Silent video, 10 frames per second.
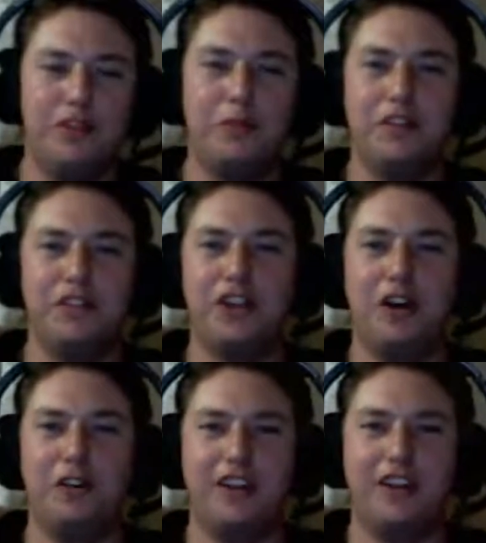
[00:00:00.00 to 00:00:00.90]
Paul. You just wanted to
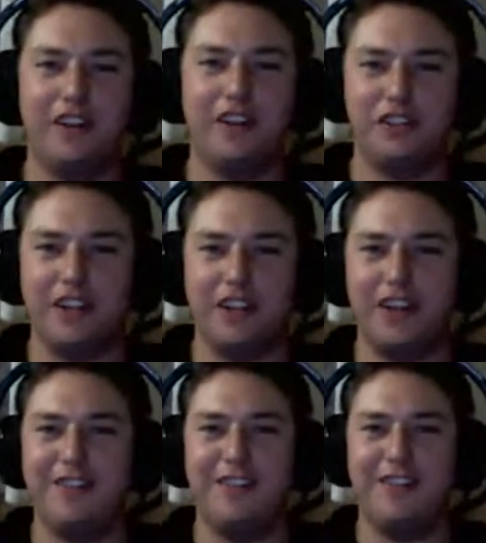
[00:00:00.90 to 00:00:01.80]
show off your collection
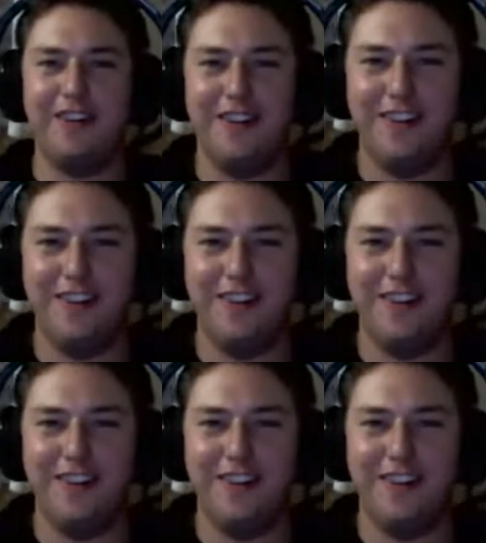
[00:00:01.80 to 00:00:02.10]
again.